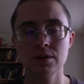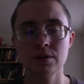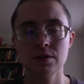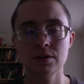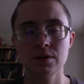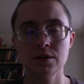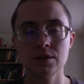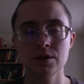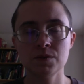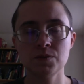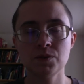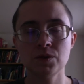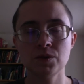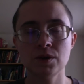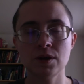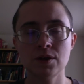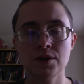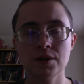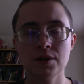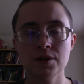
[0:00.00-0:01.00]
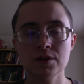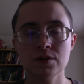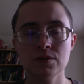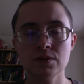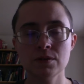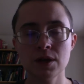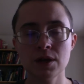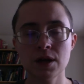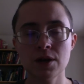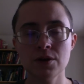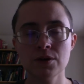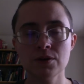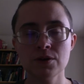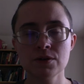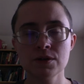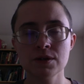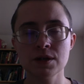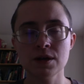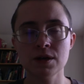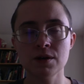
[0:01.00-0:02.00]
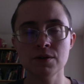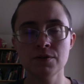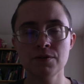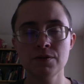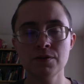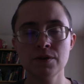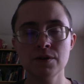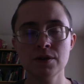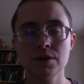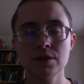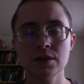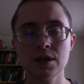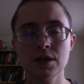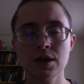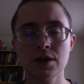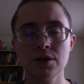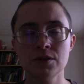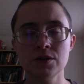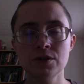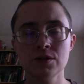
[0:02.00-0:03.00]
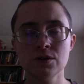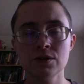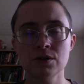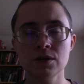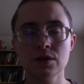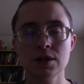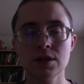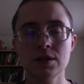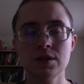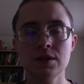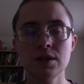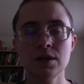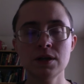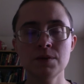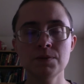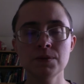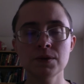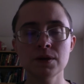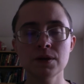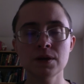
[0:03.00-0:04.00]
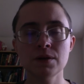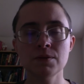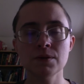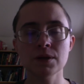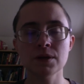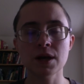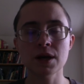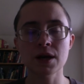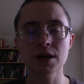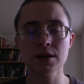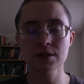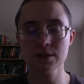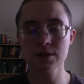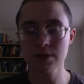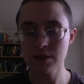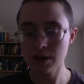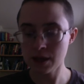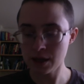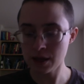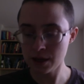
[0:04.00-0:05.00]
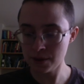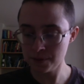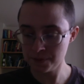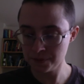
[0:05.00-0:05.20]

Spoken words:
Just breathing to allow yourself to enter a deeply relaxed state.